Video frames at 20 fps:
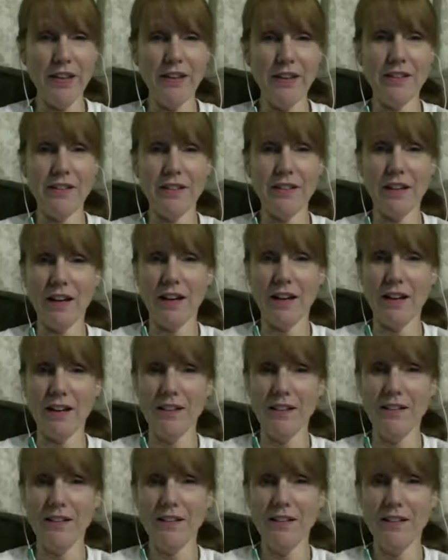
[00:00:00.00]

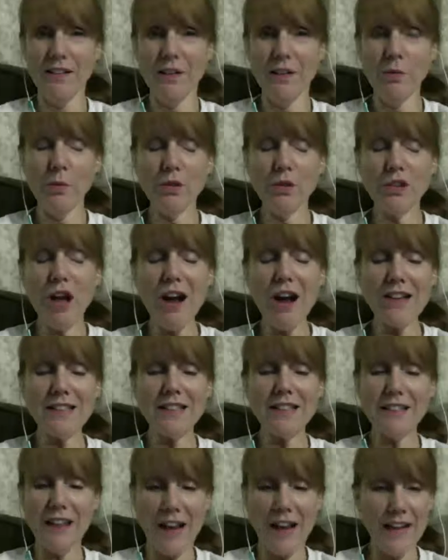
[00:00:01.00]
we'll talk
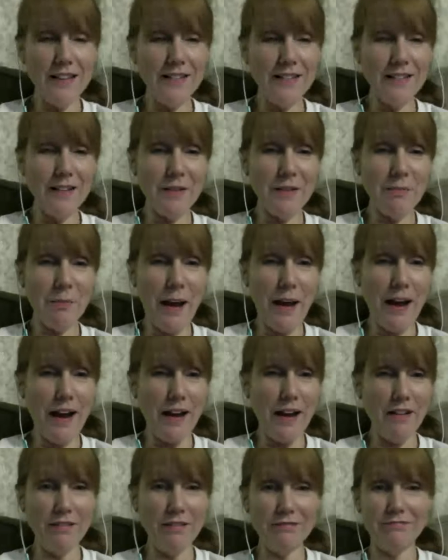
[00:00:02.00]
tonight
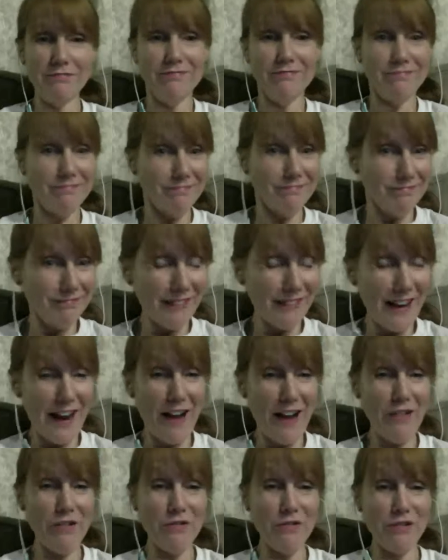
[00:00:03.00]
about how
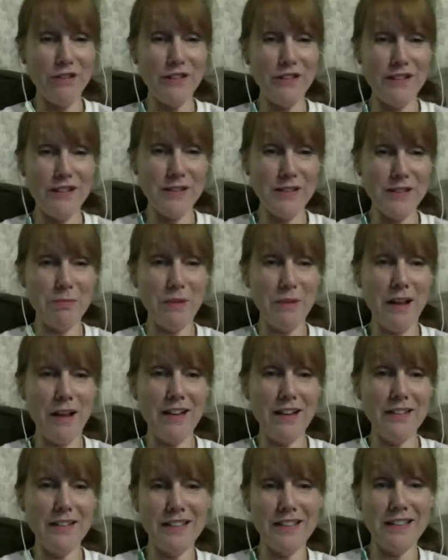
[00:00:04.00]
it really does apply
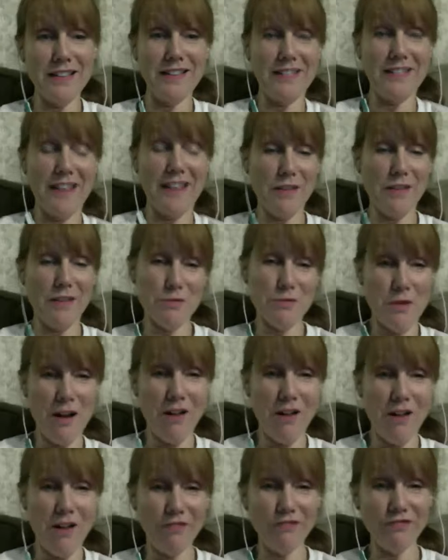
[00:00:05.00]
to K through
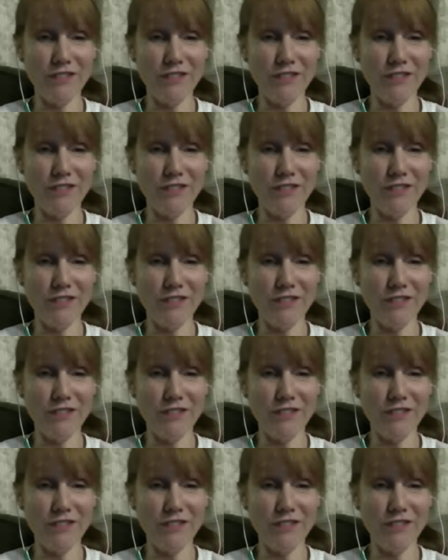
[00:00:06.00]
12, right?